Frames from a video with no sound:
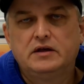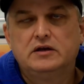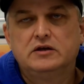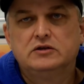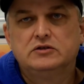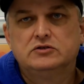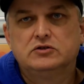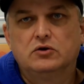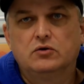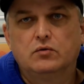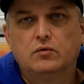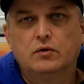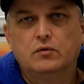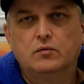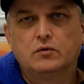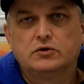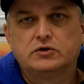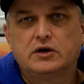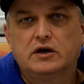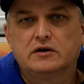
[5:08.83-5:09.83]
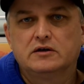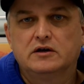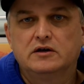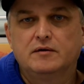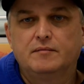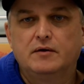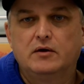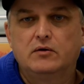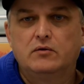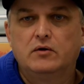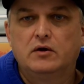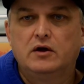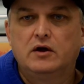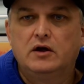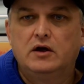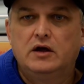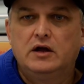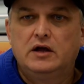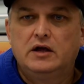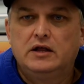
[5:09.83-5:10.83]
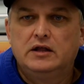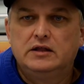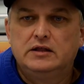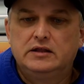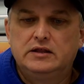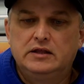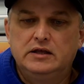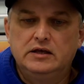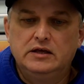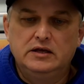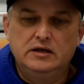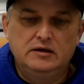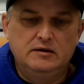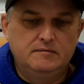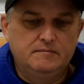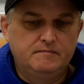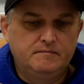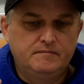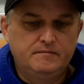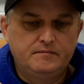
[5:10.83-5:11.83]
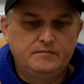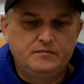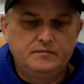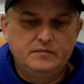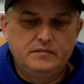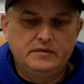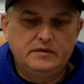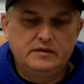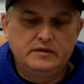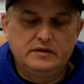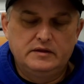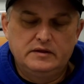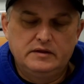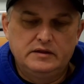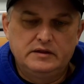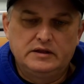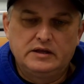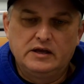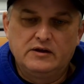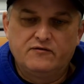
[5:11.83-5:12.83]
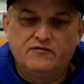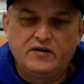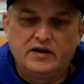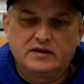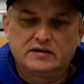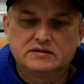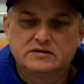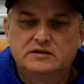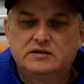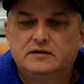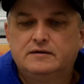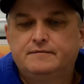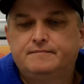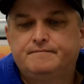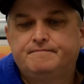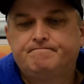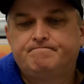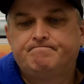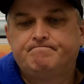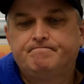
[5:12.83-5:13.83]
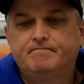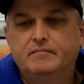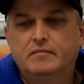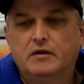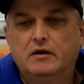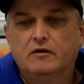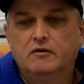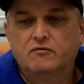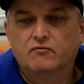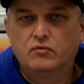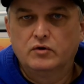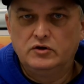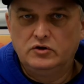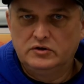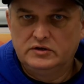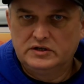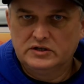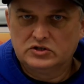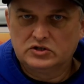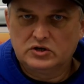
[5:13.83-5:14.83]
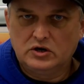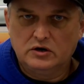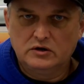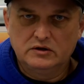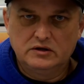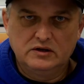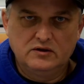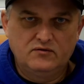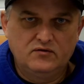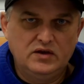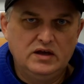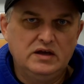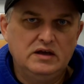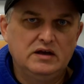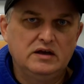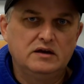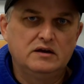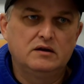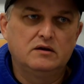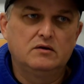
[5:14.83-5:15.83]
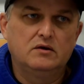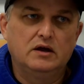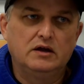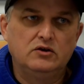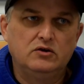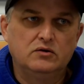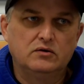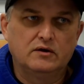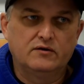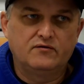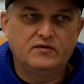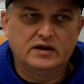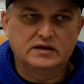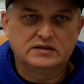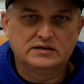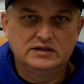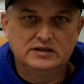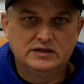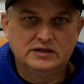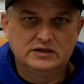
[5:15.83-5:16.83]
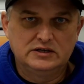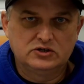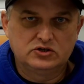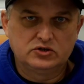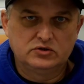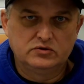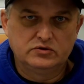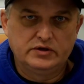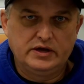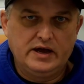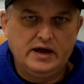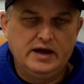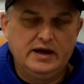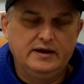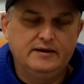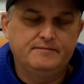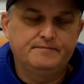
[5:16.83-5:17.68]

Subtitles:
So when we're talking about the effect of when you discard the evade and you affect an additional die,